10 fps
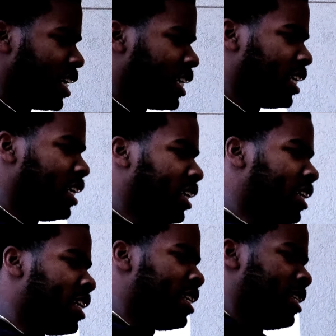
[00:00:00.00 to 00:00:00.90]
like clean,
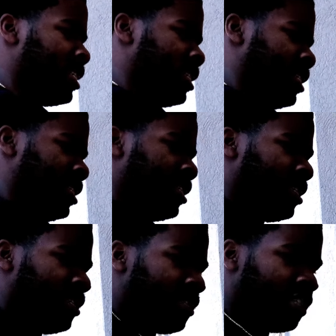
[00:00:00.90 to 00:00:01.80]

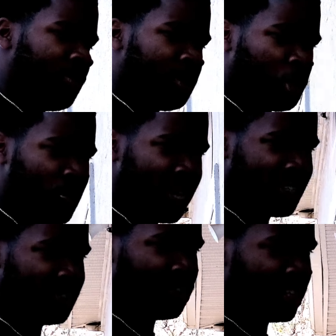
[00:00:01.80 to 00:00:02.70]
some of the
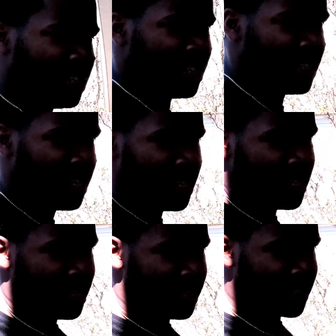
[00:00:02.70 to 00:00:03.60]
specs on it.
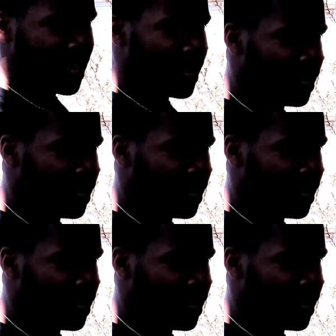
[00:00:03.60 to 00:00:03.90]
It's got